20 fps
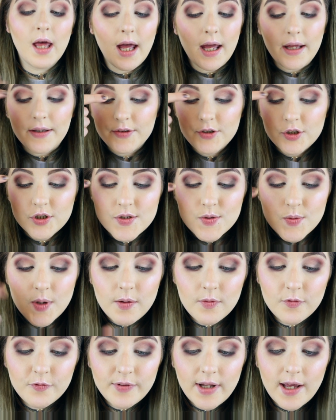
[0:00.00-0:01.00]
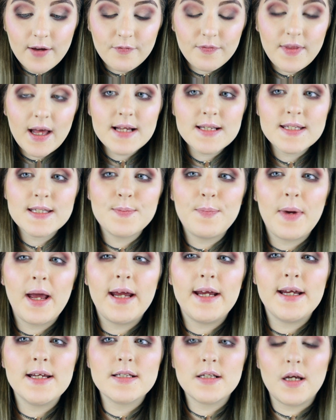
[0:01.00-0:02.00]
And just where we've left that
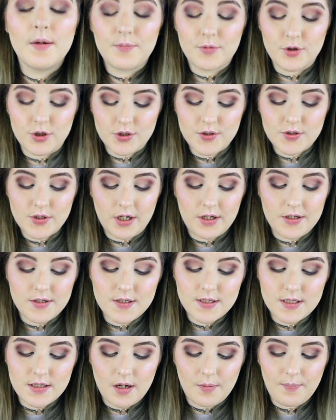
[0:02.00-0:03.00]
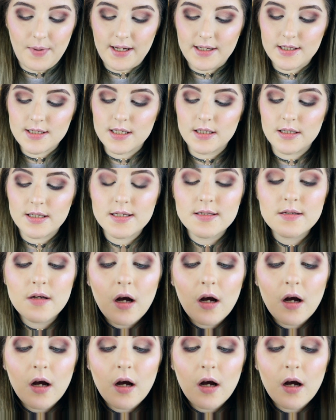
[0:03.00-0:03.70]
space, I'm just going to start painting this